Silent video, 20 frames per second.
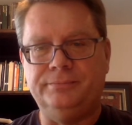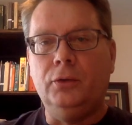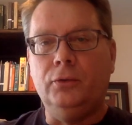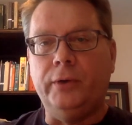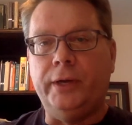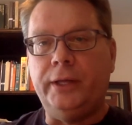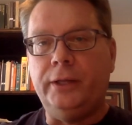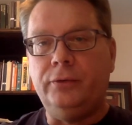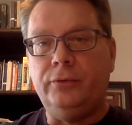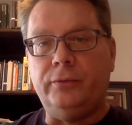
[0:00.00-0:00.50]

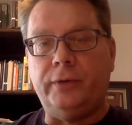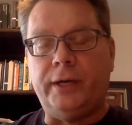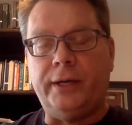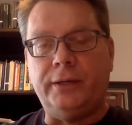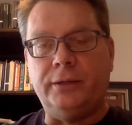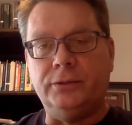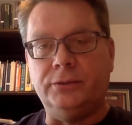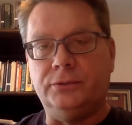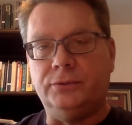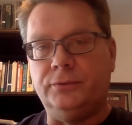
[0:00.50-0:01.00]
Grand
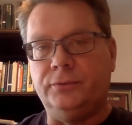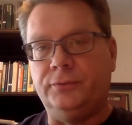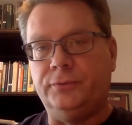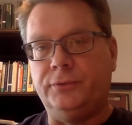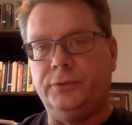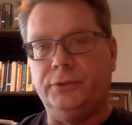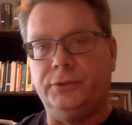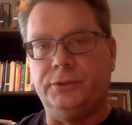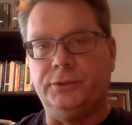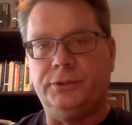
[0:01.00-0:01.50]
rounds
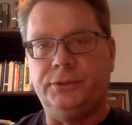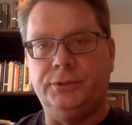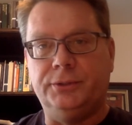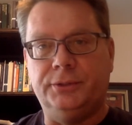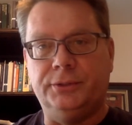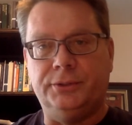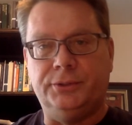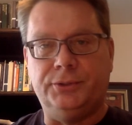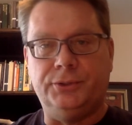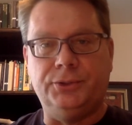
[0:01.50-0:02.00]
refers to the
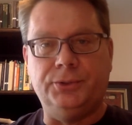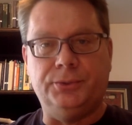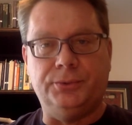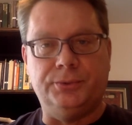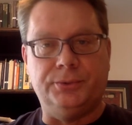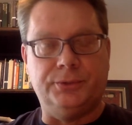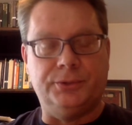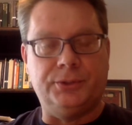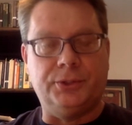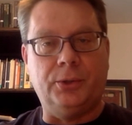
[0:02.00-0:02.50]

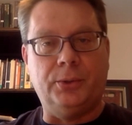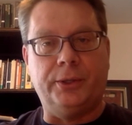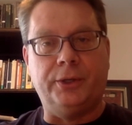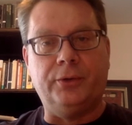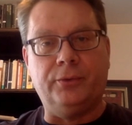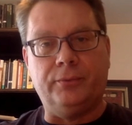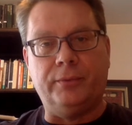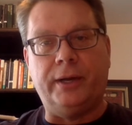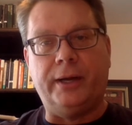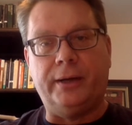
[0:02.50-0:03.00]
students going
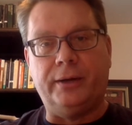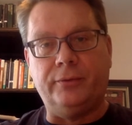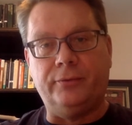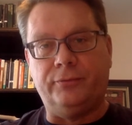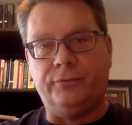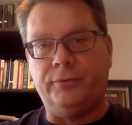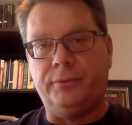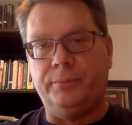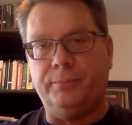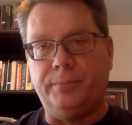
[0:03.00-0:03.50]
around
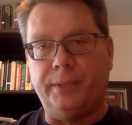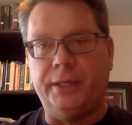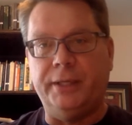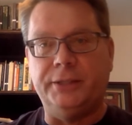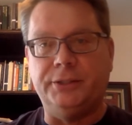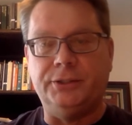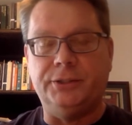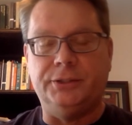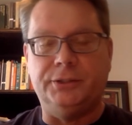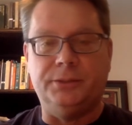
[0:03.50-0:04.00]
from
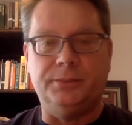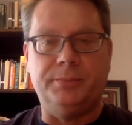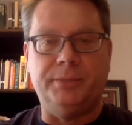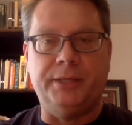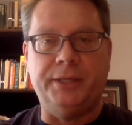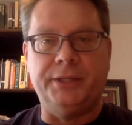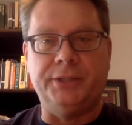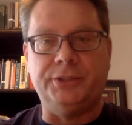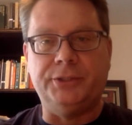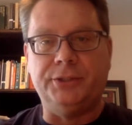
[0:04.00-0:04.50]
patient to
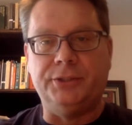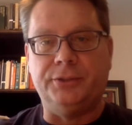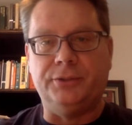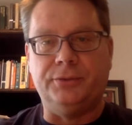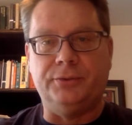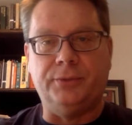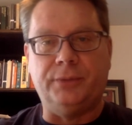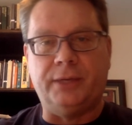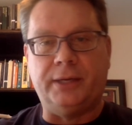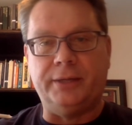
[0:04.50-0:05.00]
patient
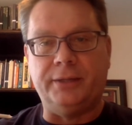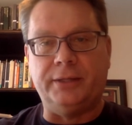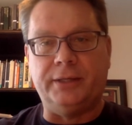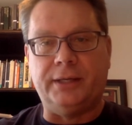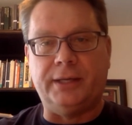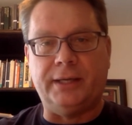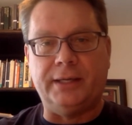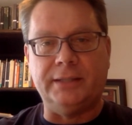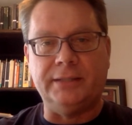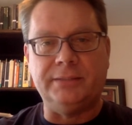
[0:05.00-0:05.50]
throughout the
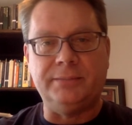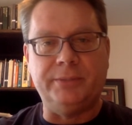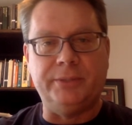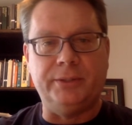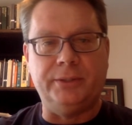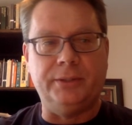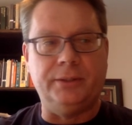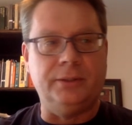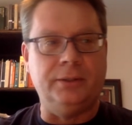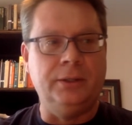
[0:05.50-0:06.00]

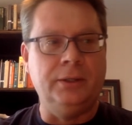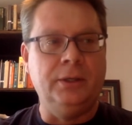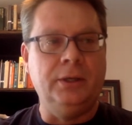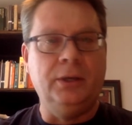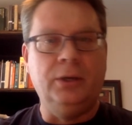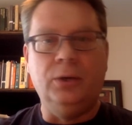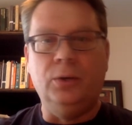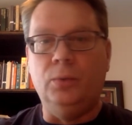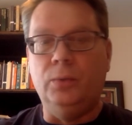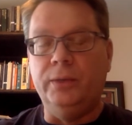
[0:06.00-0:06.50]
hospital
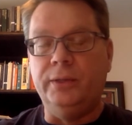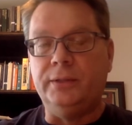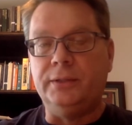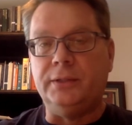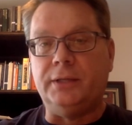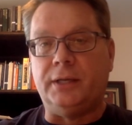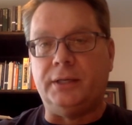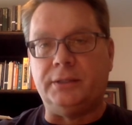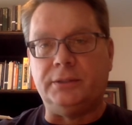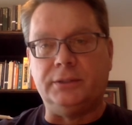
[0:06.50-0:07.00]
with
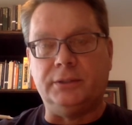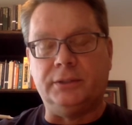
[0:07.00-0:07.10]
Dr.